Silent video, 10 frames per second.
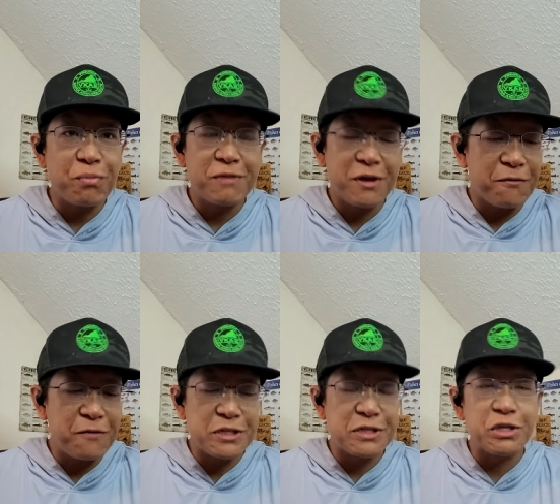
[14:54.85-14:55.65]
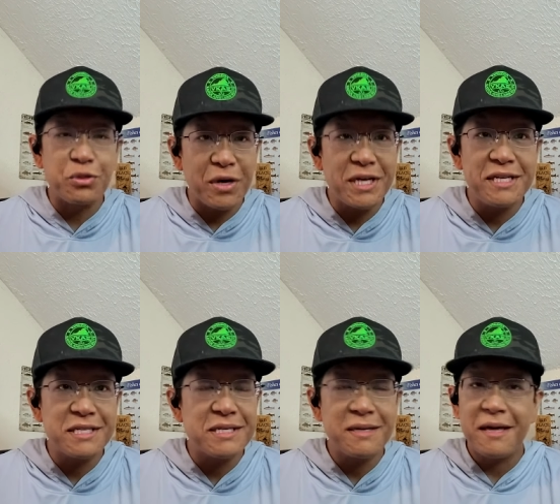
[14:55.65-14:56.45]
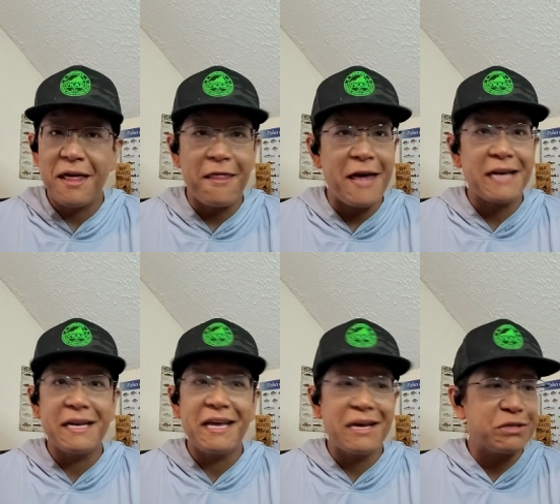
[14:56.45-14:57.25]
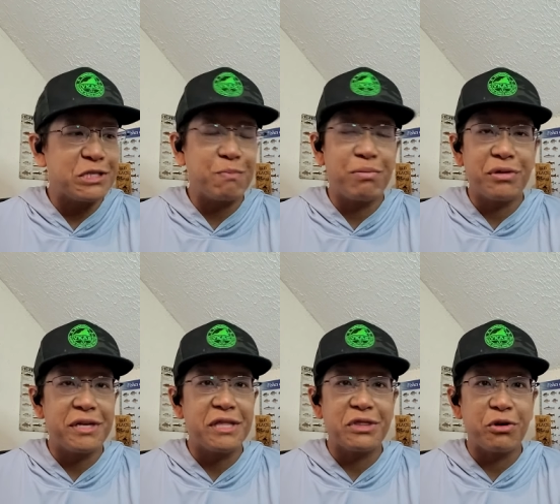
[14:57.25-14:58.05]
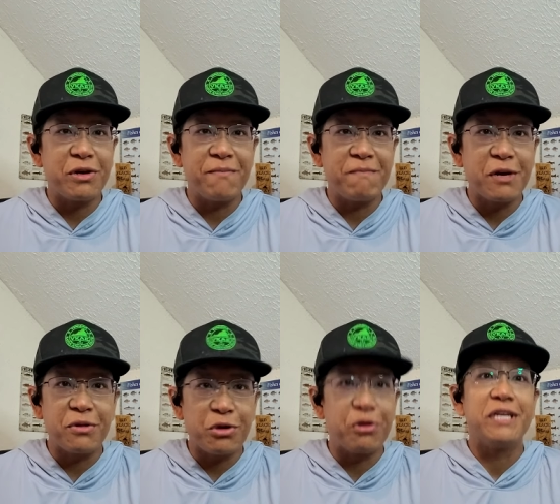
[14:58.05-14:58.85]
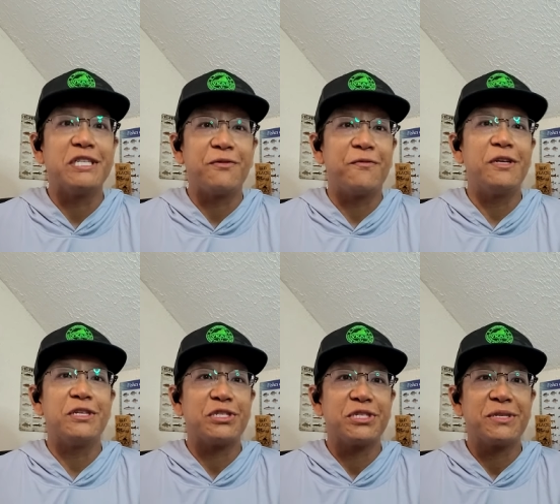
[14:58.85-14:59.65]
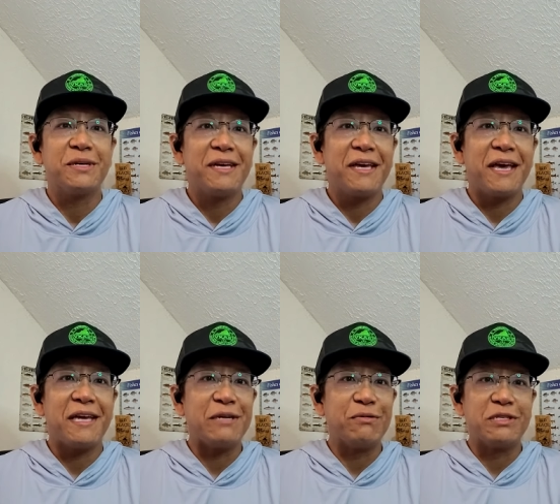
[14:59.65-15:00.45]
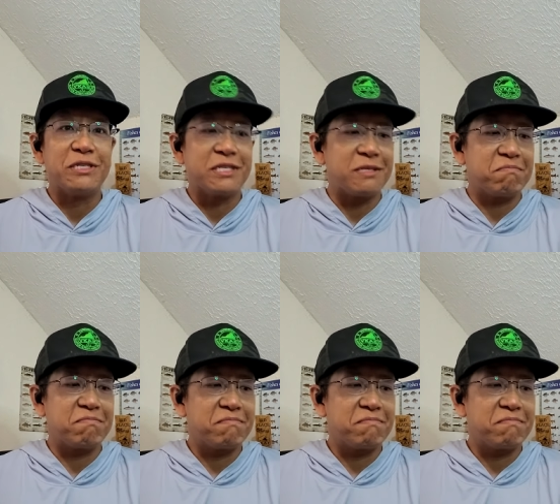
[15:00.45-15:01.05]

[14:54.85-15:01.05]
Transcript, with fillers: you know, fish in the twenties, that day I was just pulling in thirty, you know, thirty inch fish, and it was just,